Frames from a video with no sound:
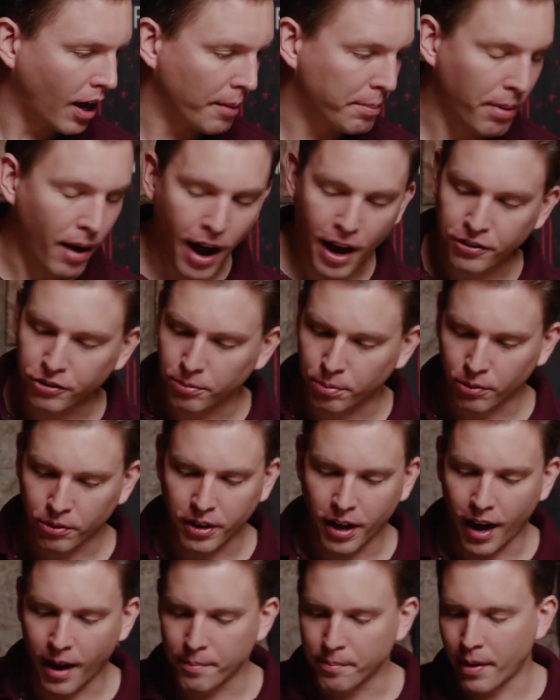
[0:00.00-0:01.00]
possible
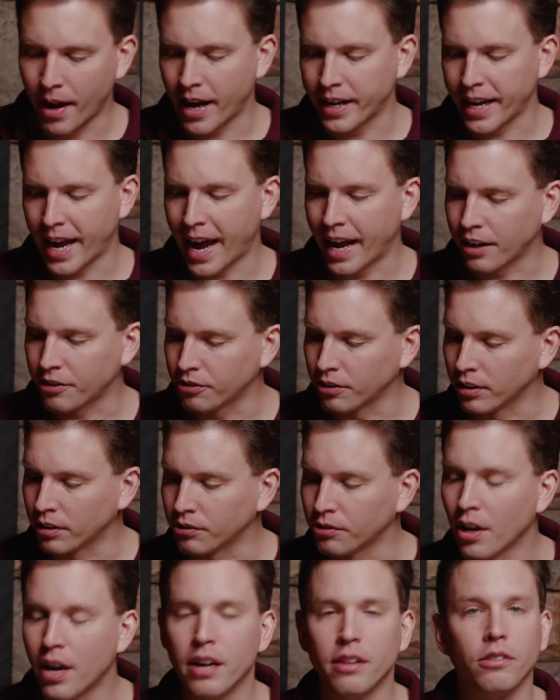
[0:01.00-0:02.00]
combat
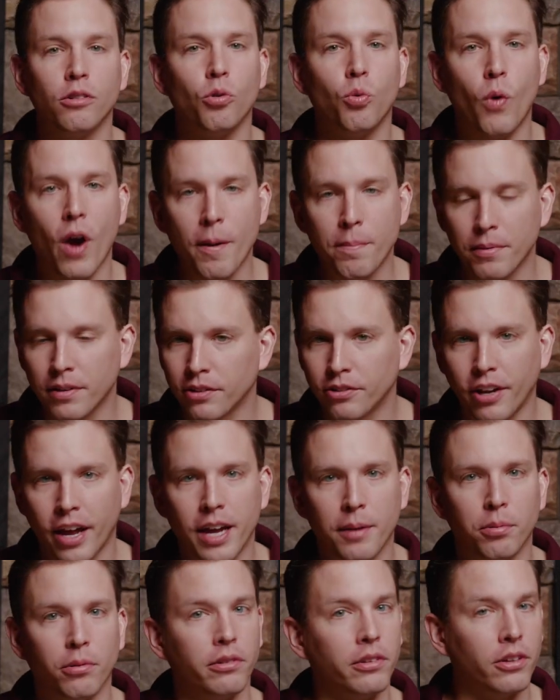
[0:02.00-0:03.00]
actions, the weapon
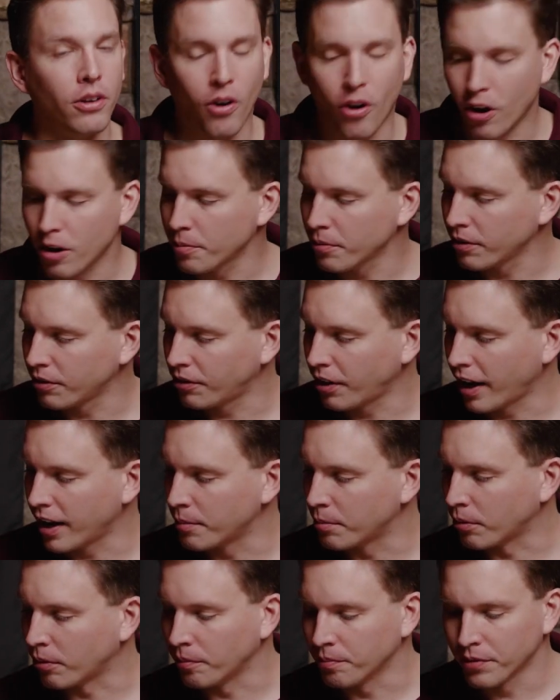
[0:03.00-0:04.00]
table, the armor
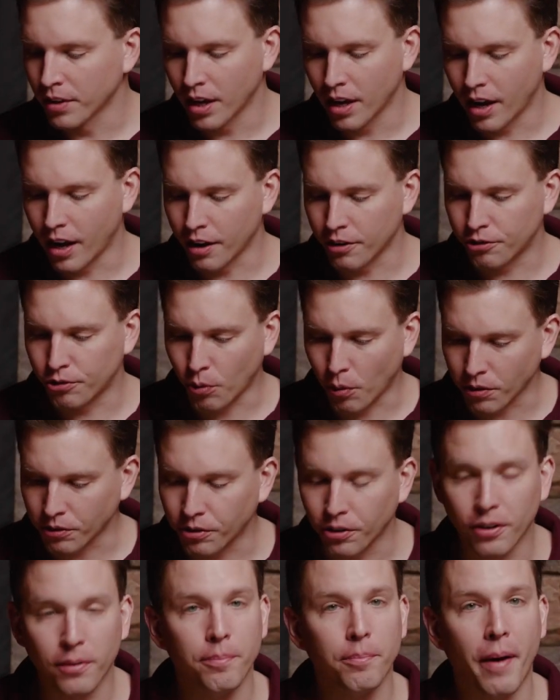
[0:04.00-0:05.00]
table,
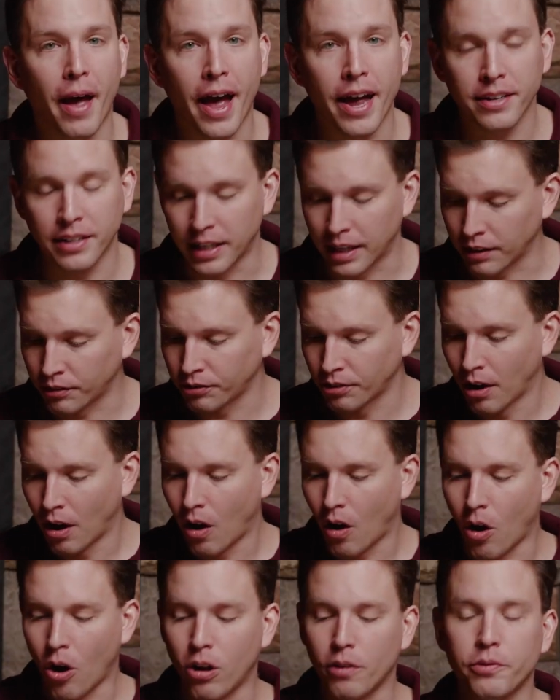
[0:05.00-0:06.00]
short-term madness,
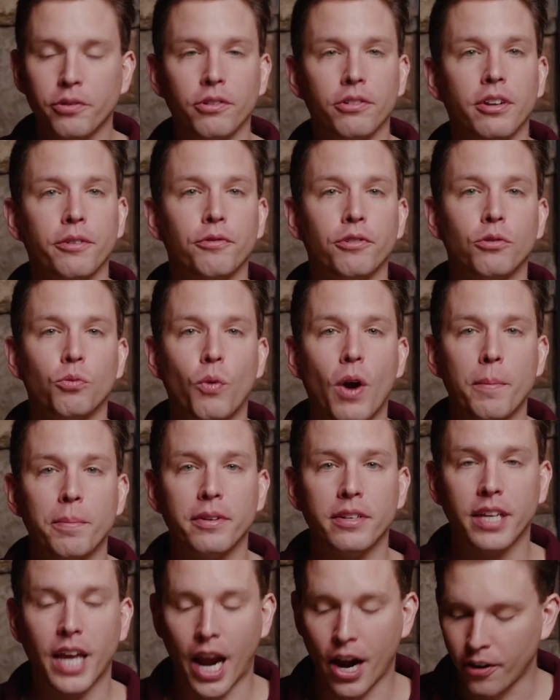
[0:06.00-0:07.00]
all of your different
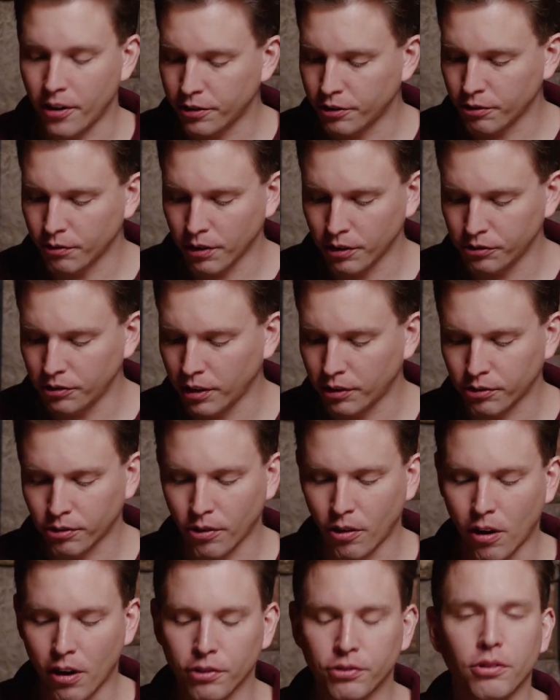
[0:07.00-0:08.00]
weapon characteristics are
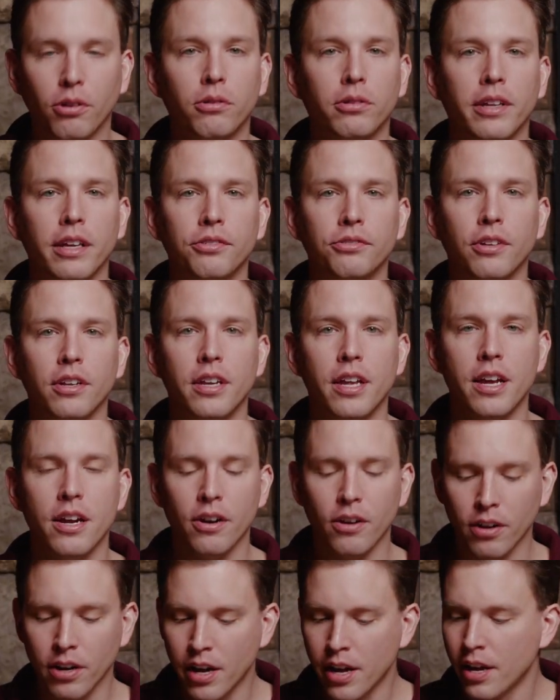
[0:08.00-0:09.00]
also listed
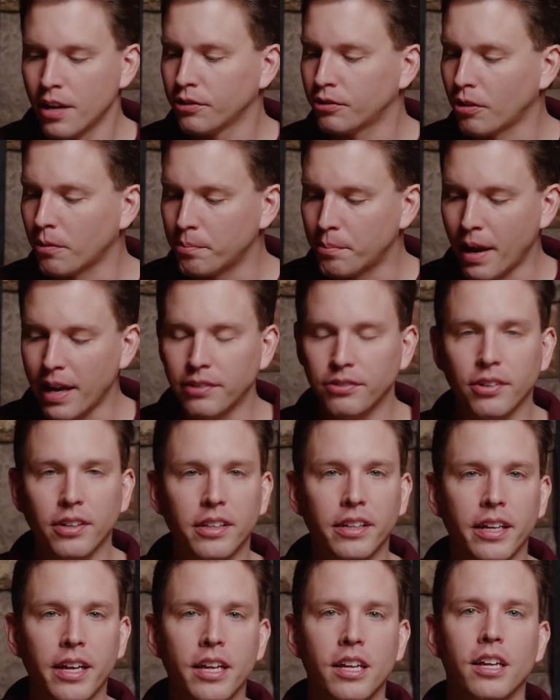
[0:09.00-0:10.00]
here. So
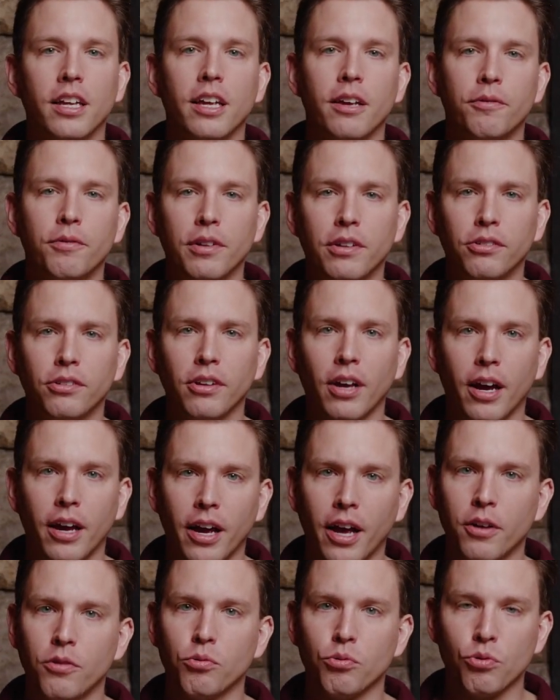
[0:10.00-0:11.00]
basically, if it's
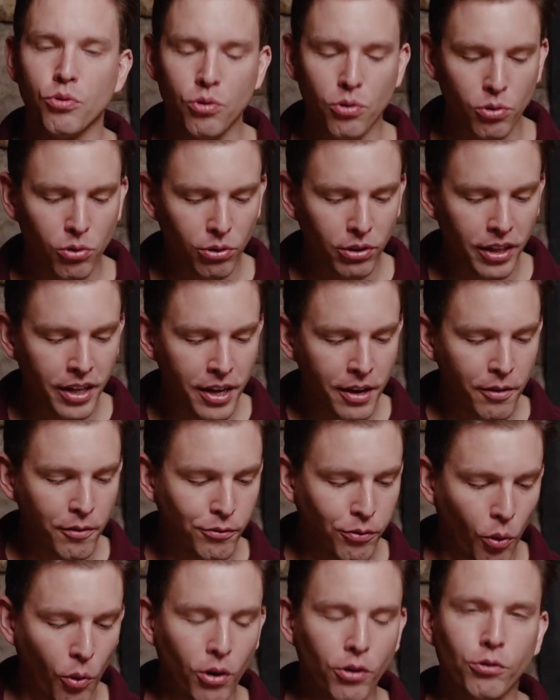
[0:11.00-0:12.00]
a rule
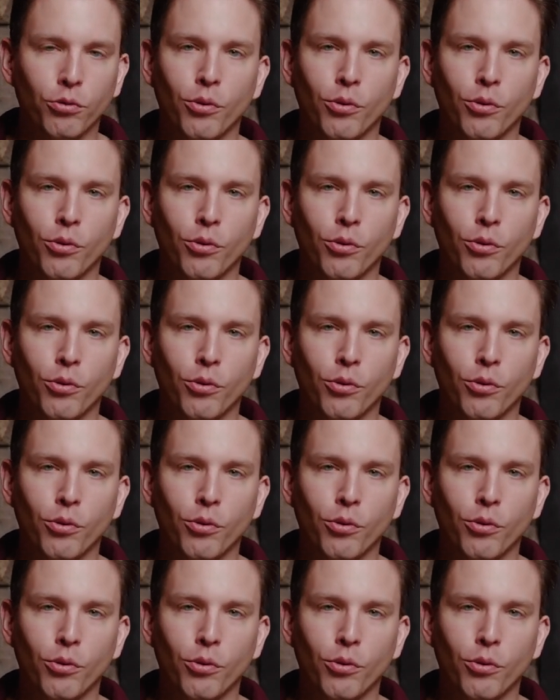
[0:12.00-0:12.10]
for